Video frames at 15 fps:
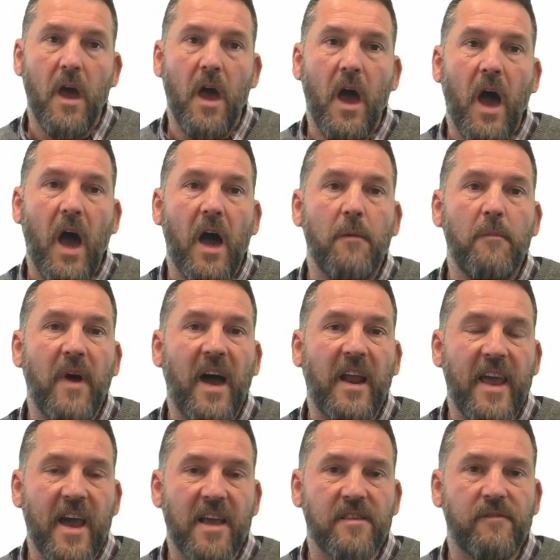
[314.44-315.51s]
And it
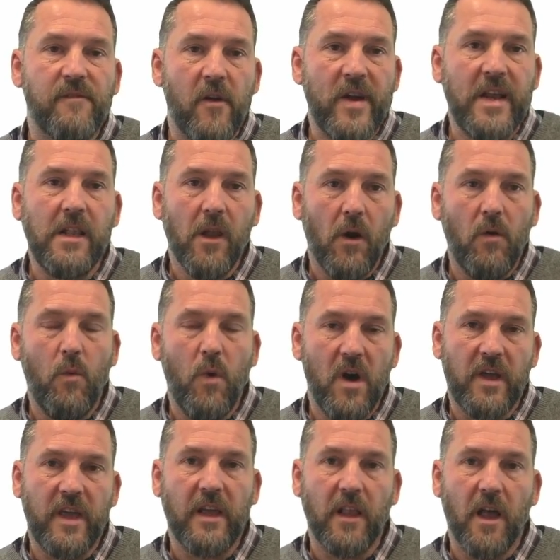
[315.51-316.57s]
has a very long
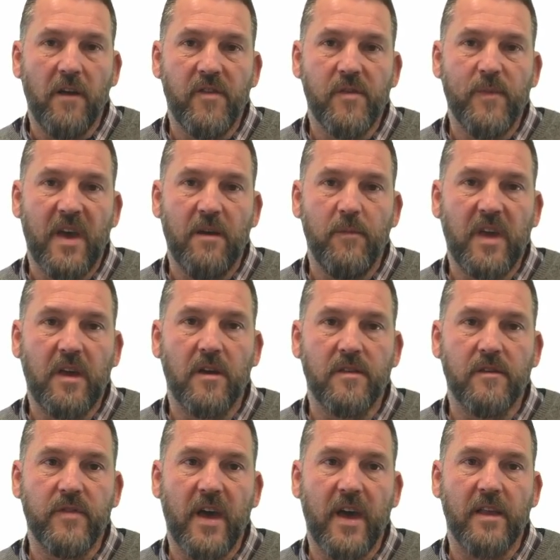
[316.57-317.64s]
working lifespan because
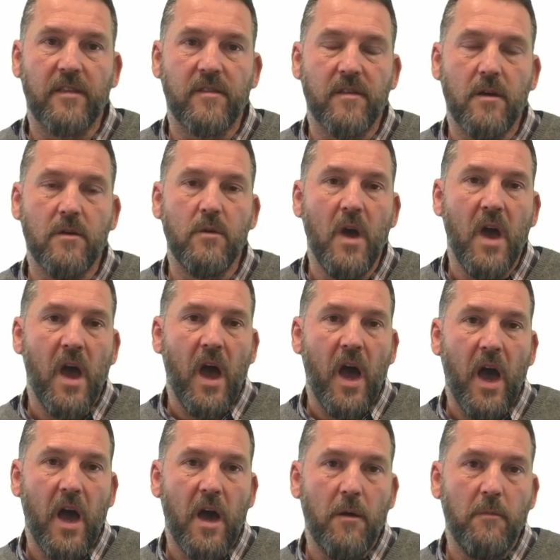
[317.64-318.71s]
of that. So
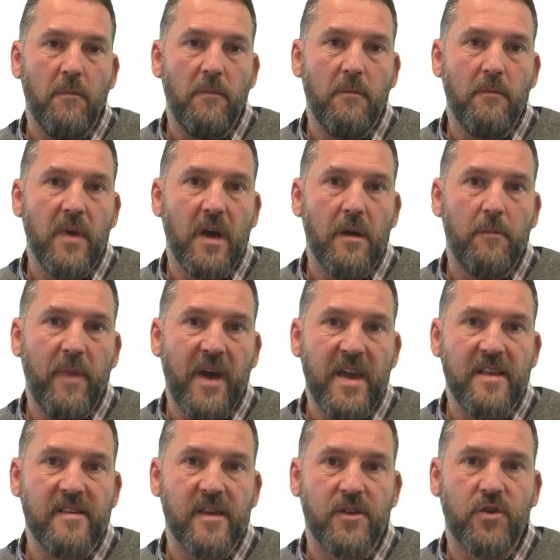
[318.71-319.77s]

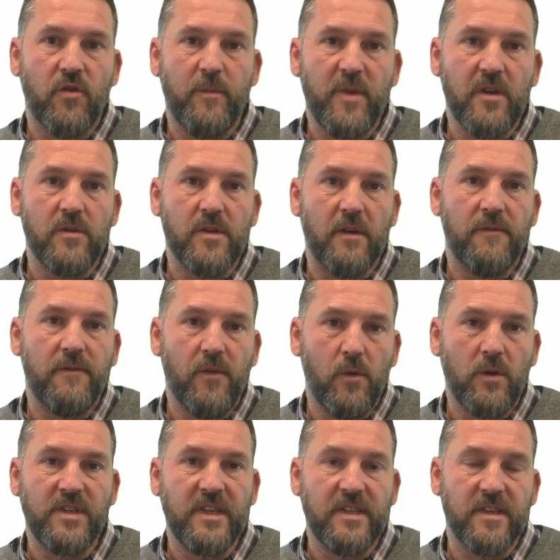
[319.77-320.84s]
BAEs attribute a
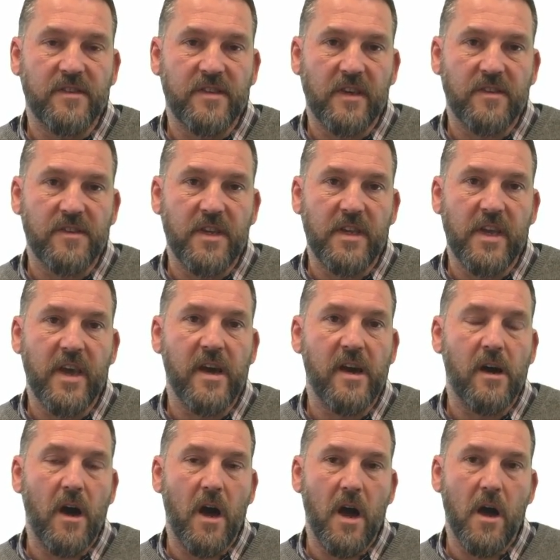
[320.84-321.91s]
40 to 60
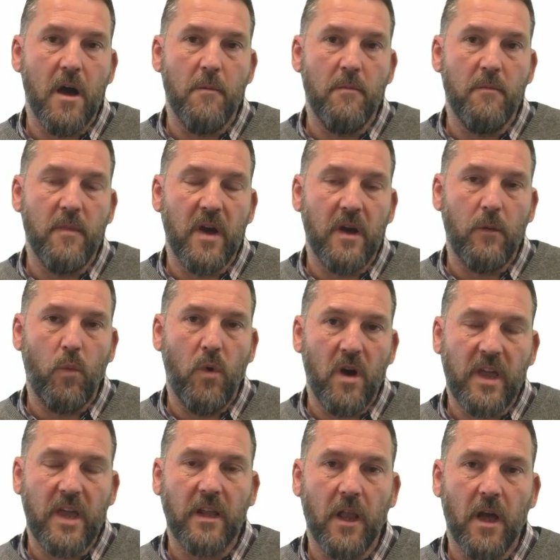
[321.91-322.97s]
year
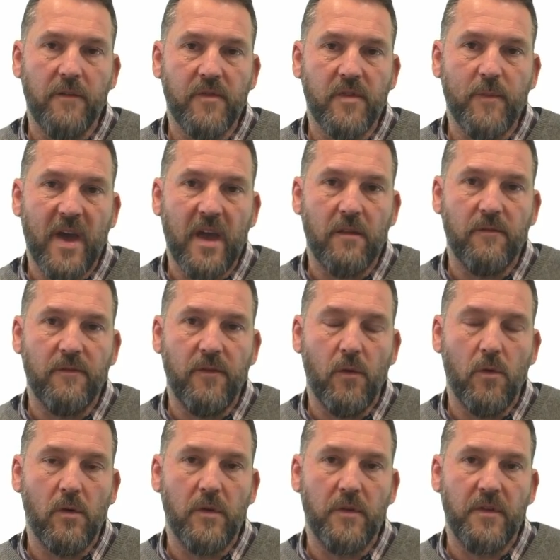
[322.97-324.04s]
working lifespan
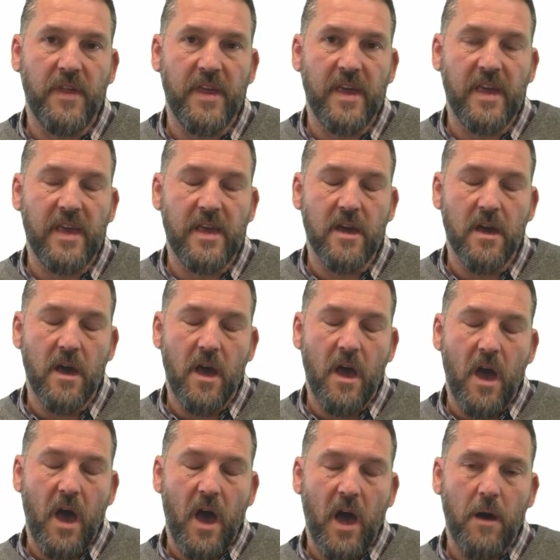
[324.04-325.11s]
for the
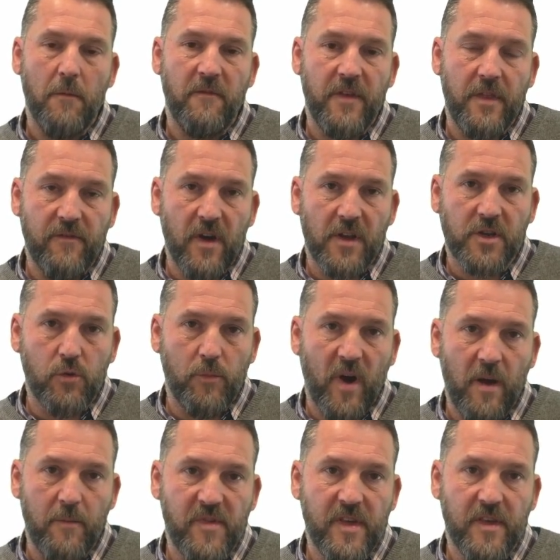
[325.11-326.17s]
vertical
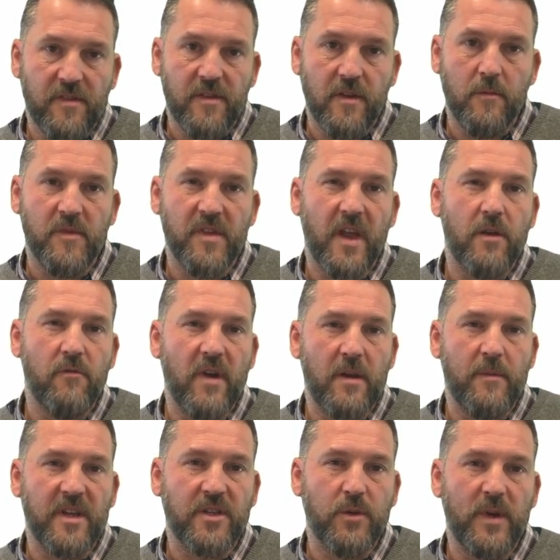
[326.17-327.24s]
pipe systems, and around
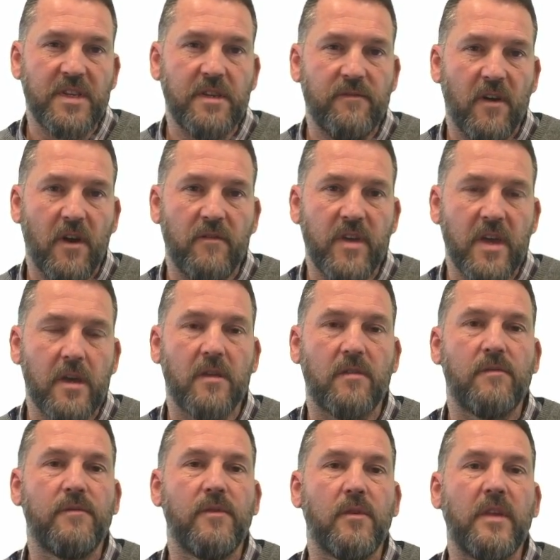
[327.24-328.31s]
about 25 years
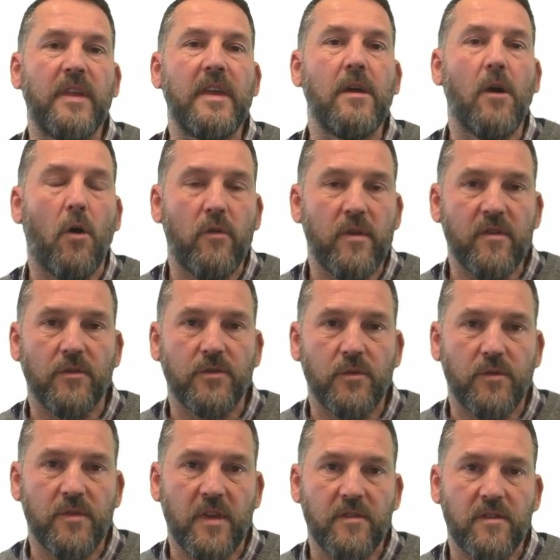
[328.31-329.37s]
for the horizontal
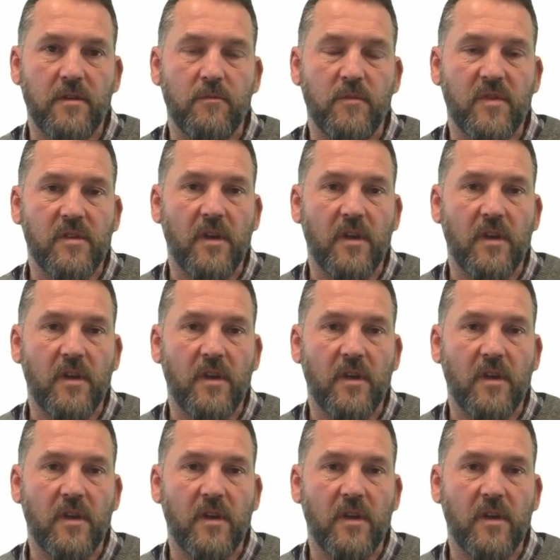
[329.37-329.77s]
systems,